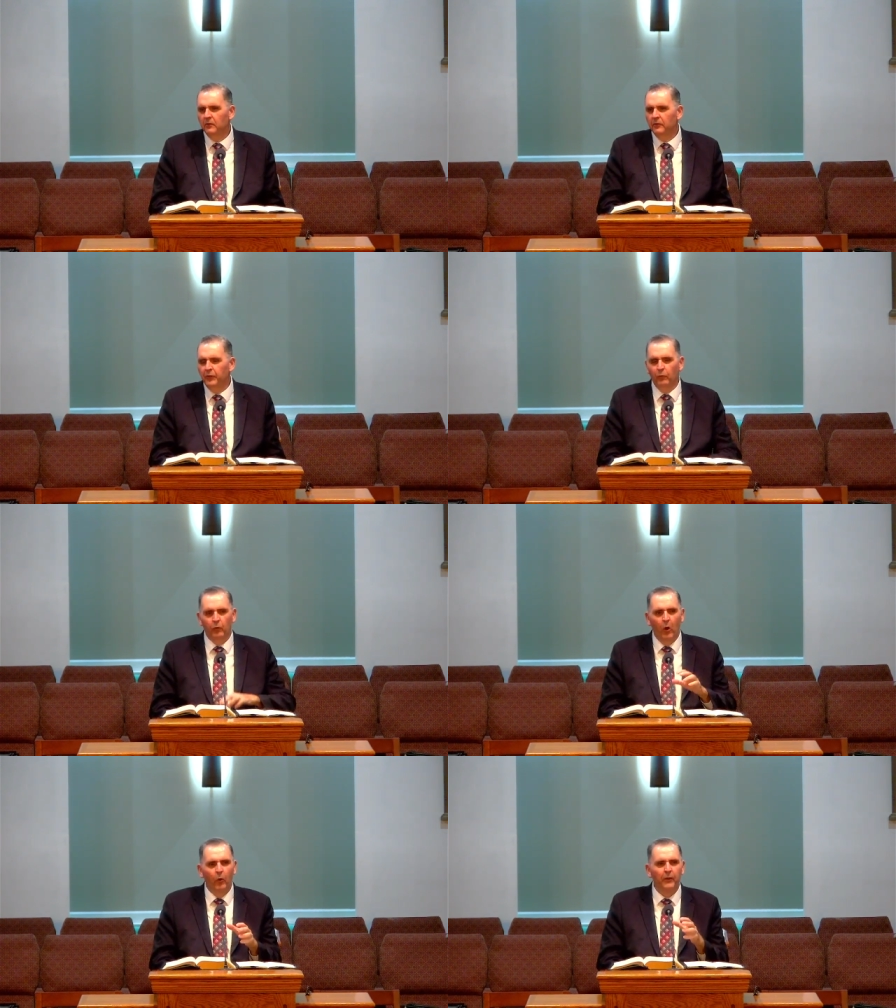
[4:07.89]
the
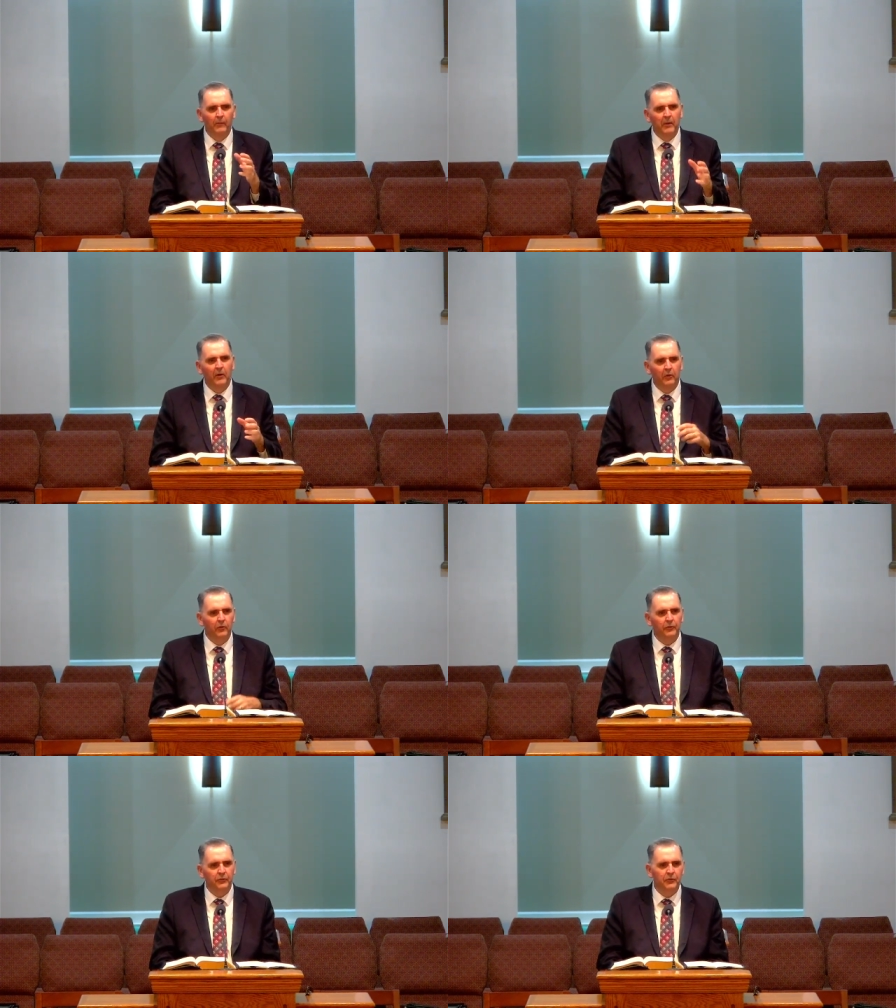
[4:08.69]
role that
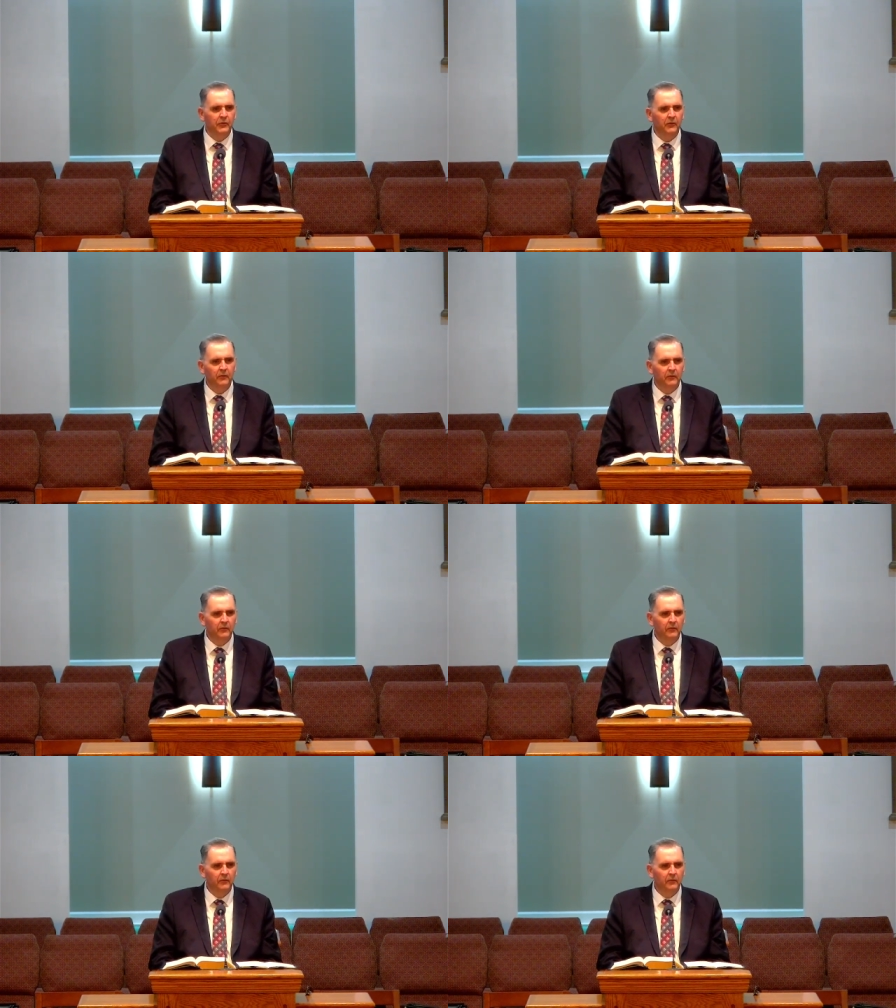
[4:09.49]
miracles
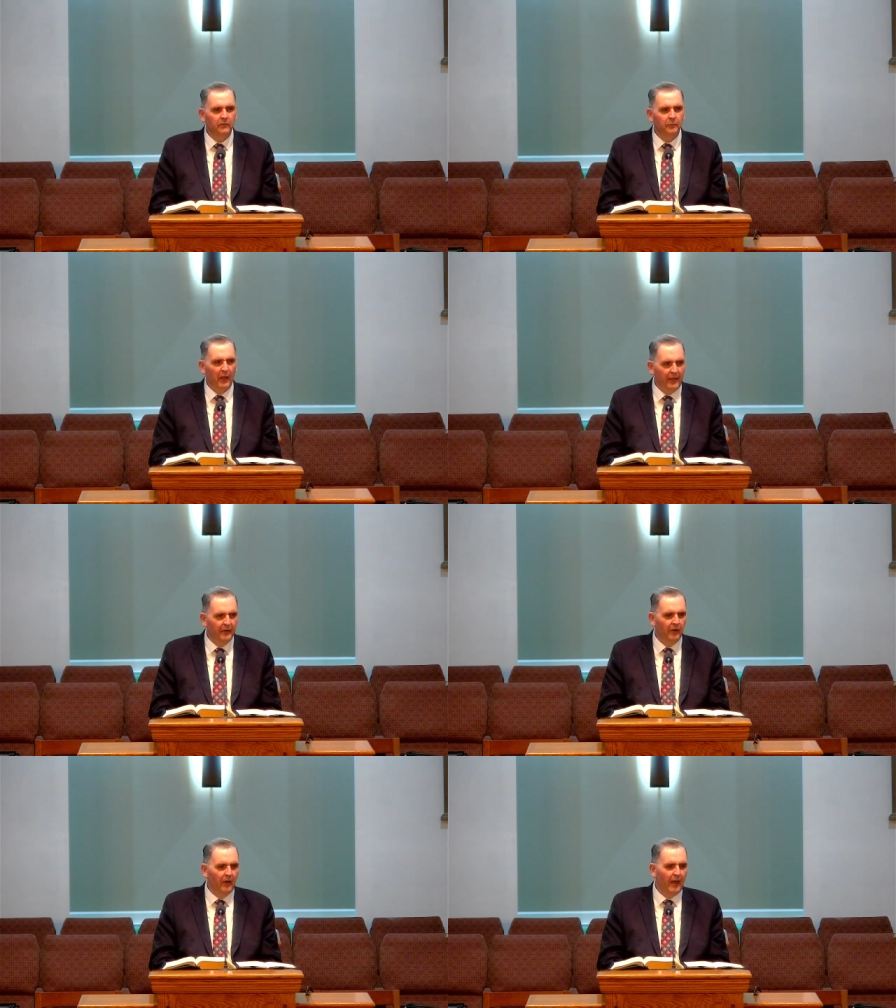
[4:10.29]
play in
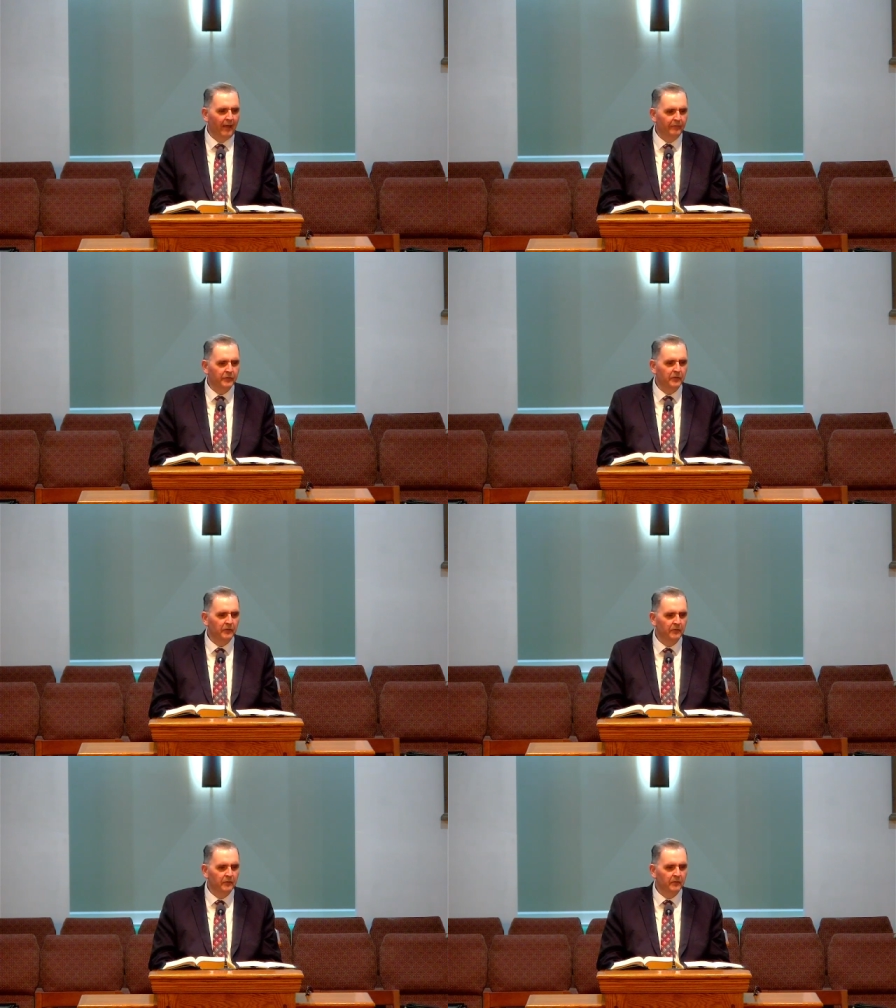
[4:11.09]
our lives.
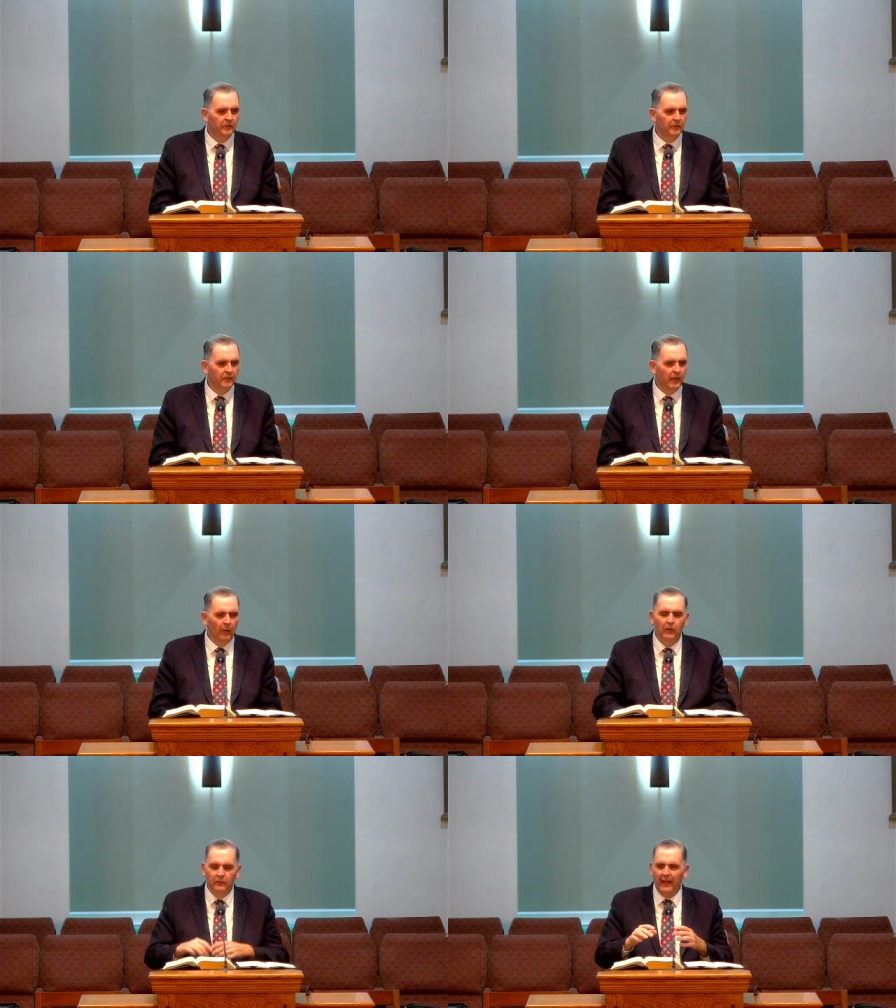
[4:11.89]
I
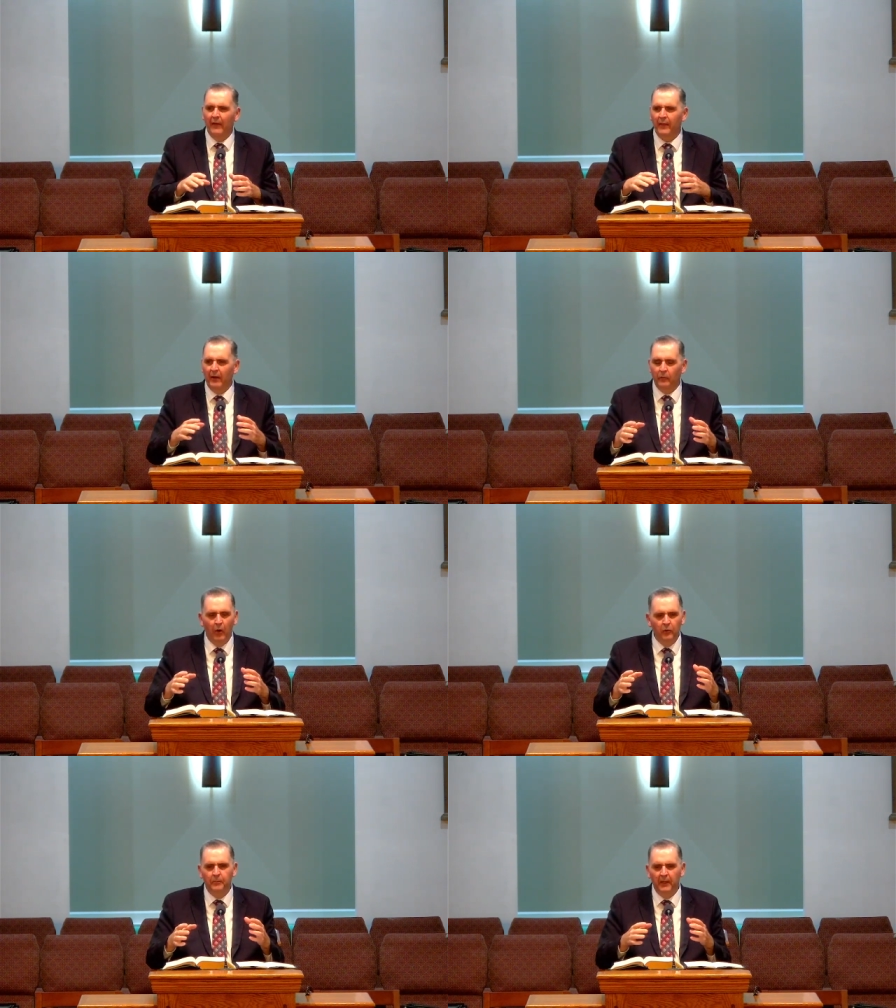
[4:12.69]
won't go down that
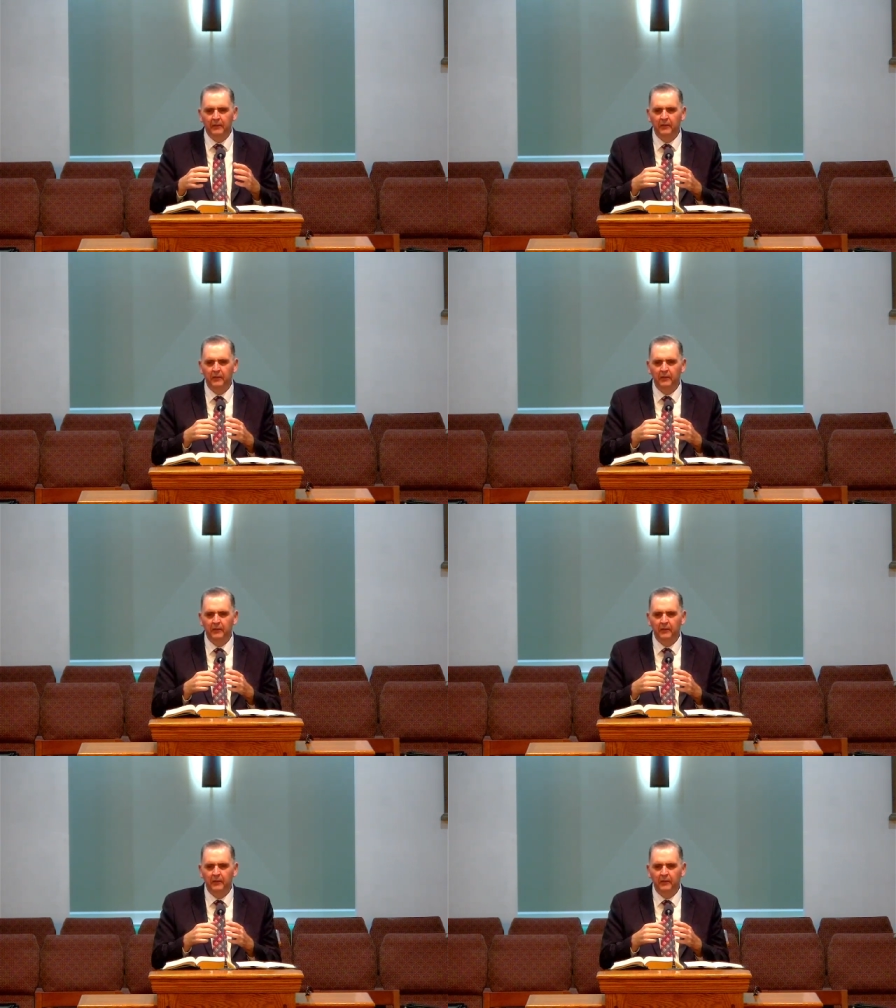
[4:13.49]
road, but